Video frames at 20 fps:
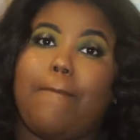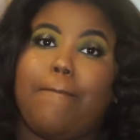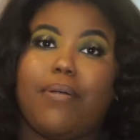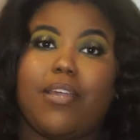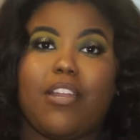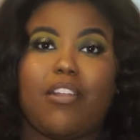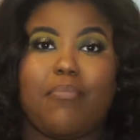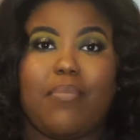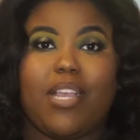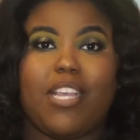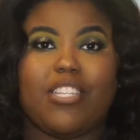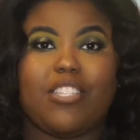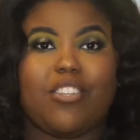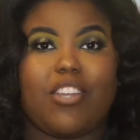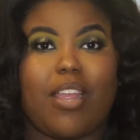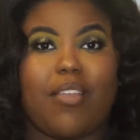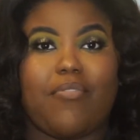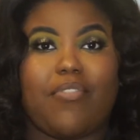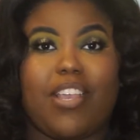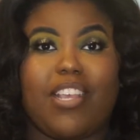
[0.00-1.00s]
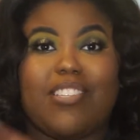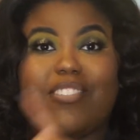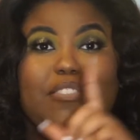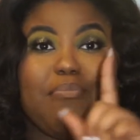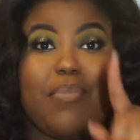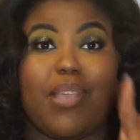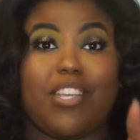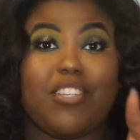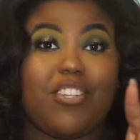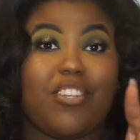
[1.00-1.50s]
put it on my Instagram feed,
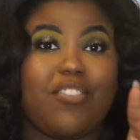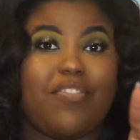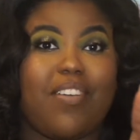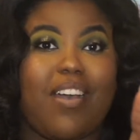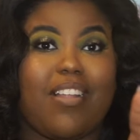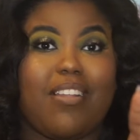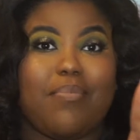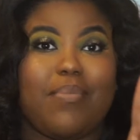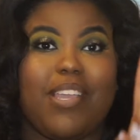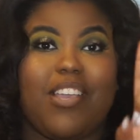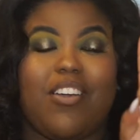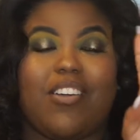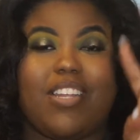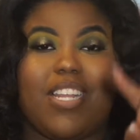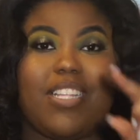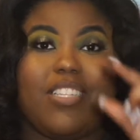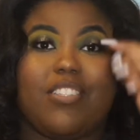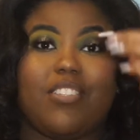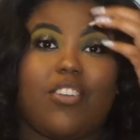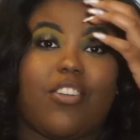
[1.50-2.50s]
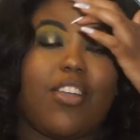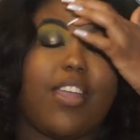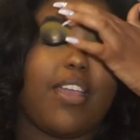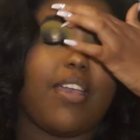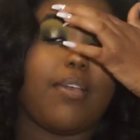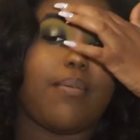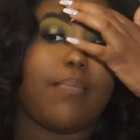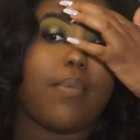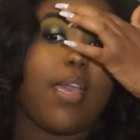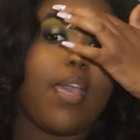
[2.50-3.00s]
so make sure you follow me on
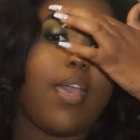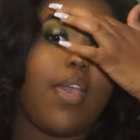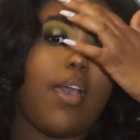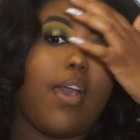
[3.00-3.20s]
Instagram.